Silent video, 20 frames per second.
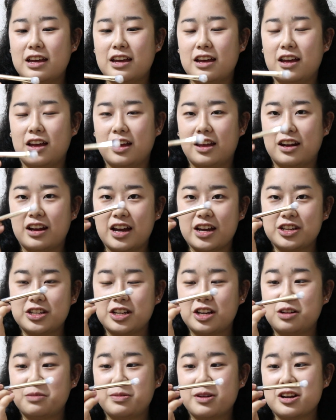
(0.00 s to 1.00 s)
an
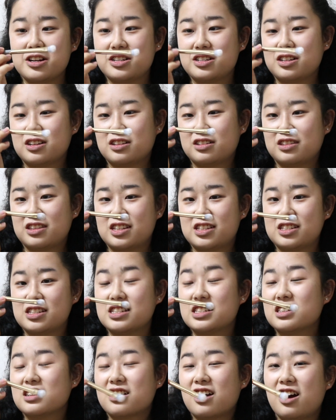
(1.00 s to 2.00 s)
eyeshadow brush, this
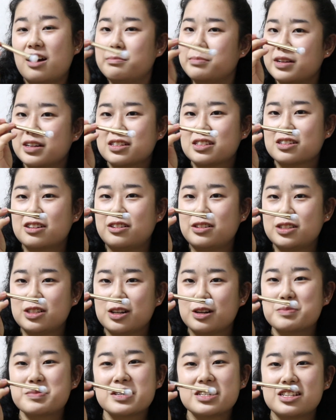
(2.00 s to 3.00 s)
is the Complex
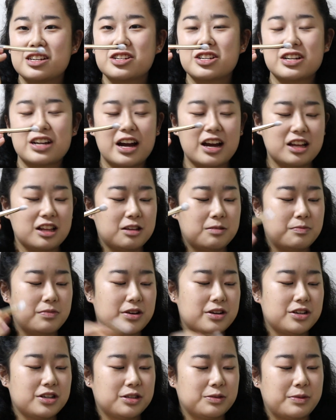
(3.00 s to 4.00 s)
Culture Precision Eyelid
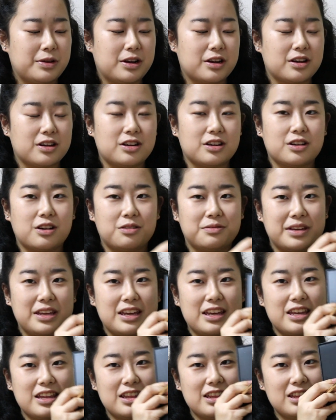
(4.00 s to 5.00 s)
brush. We are gonna go
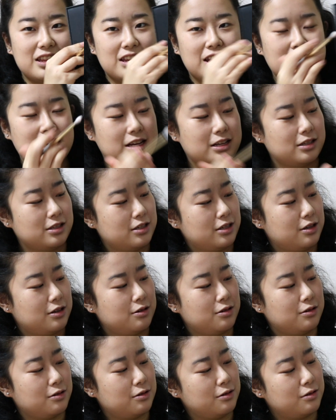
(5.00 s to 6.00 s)
in
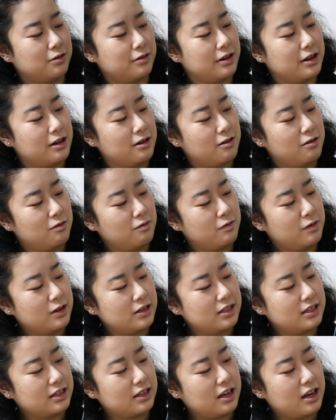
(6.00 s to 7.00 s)
to
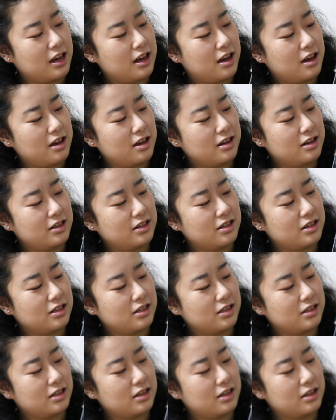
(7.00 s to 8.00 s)
Risque.
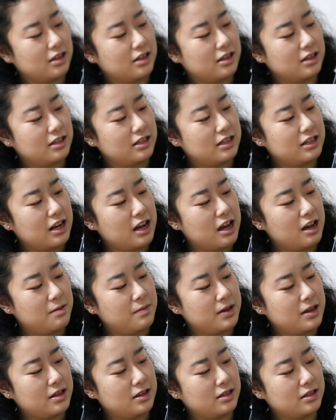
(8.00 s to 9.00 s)
Just dab
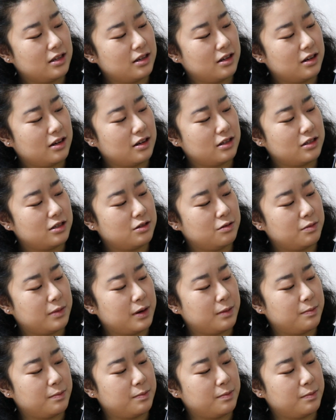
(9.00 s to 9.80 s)
it onto my